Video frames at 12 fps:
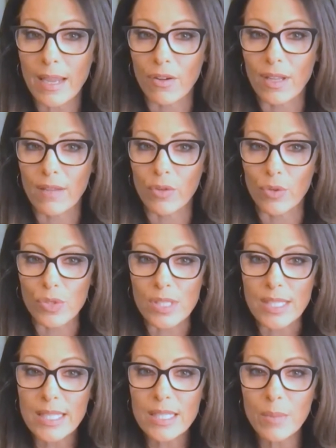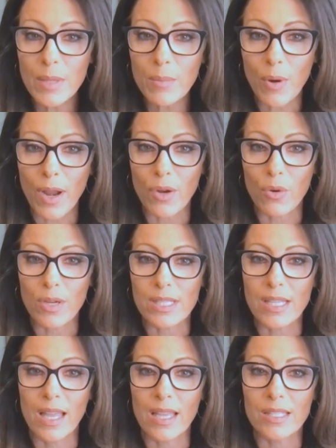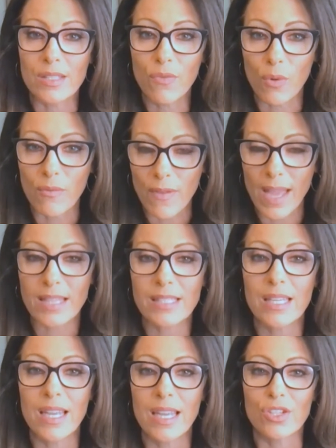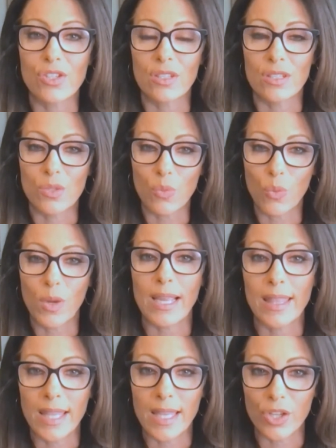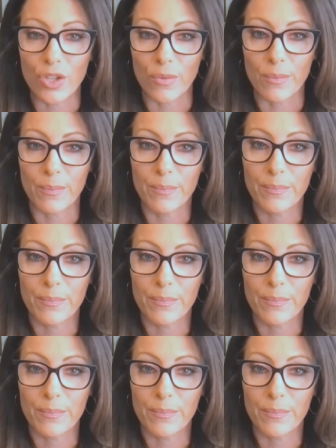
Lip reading: caregivers need to be prioritized for vaccinations, what can they do?